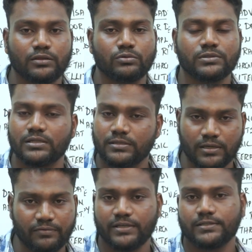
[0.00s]
through such
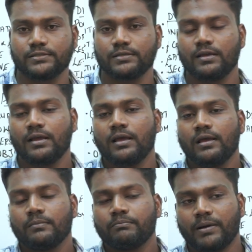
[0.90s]
surveys.
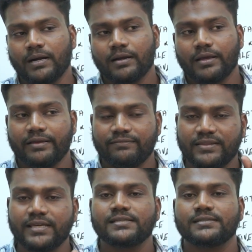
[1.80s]
But if
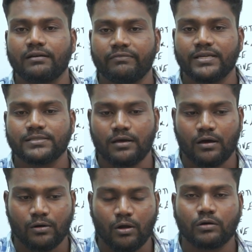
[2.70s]
these surveys
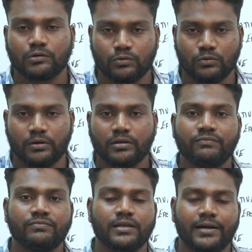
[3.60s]
are not good,
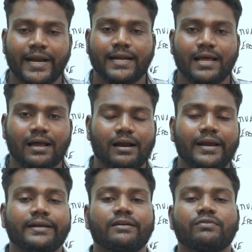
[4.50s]
if the data
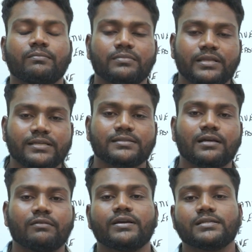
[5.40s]
collected from these
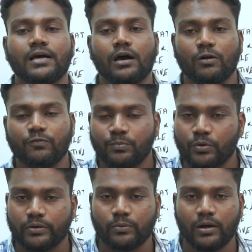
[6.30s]
surveys are of
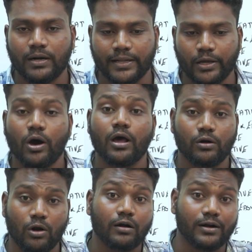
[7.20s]
poor quality or
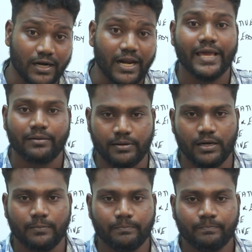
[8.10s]
not reliable,